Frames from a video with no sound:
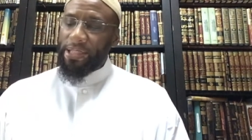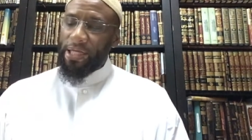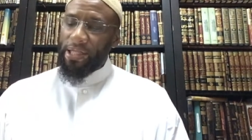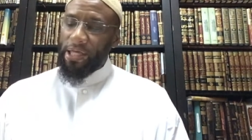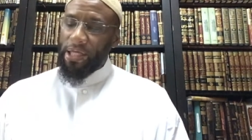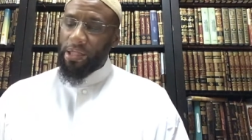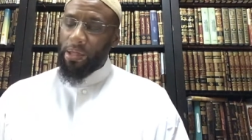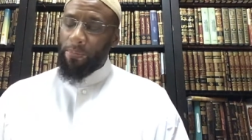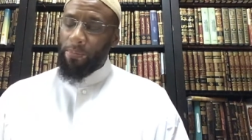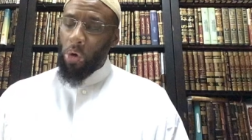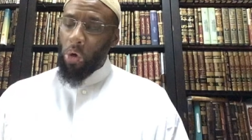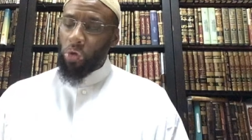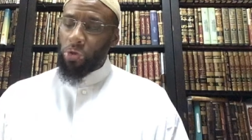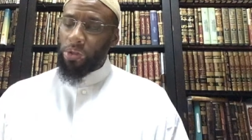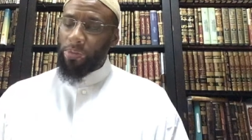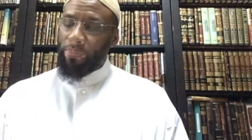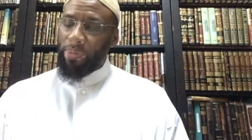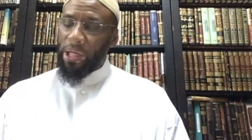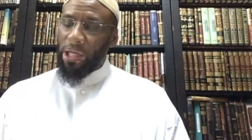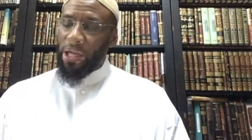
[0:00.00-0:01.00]
he said that the
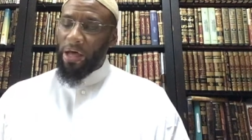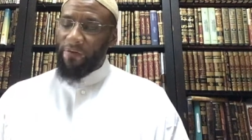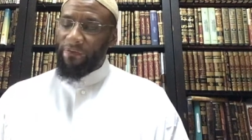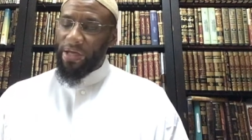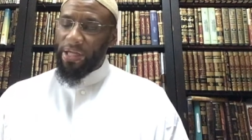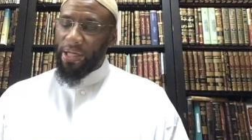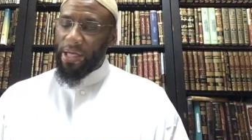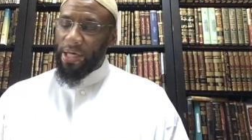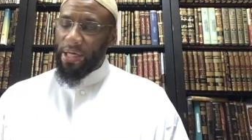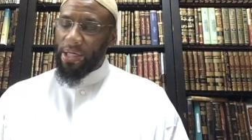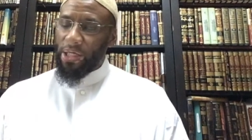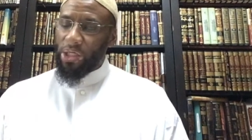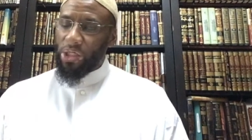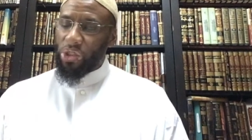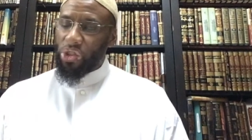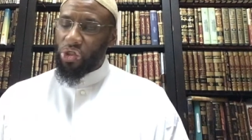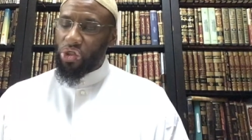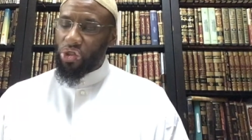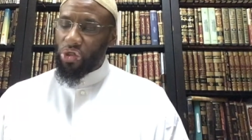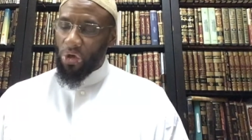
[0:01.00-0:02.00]
most beloved
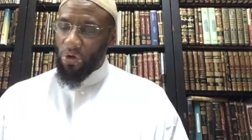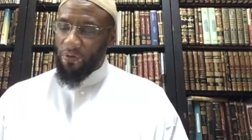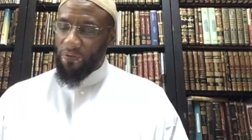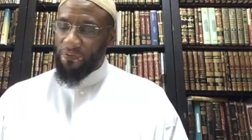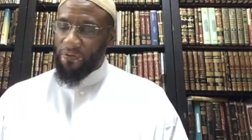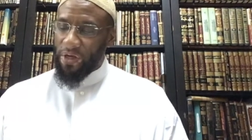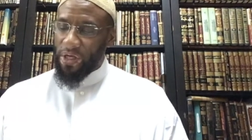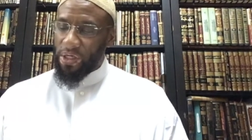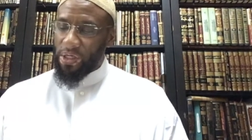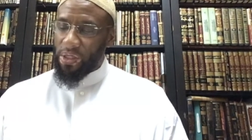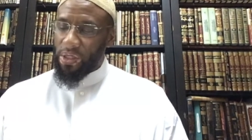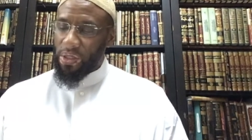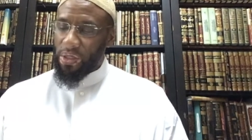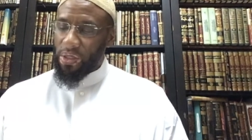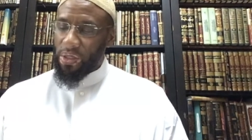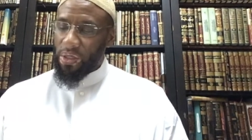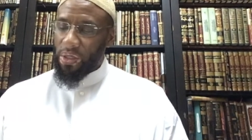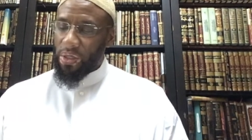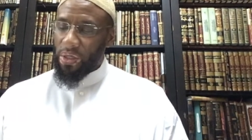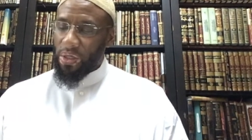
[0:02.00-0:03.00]

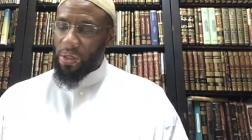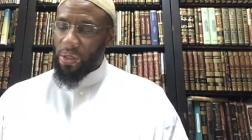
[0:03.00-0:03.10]
servant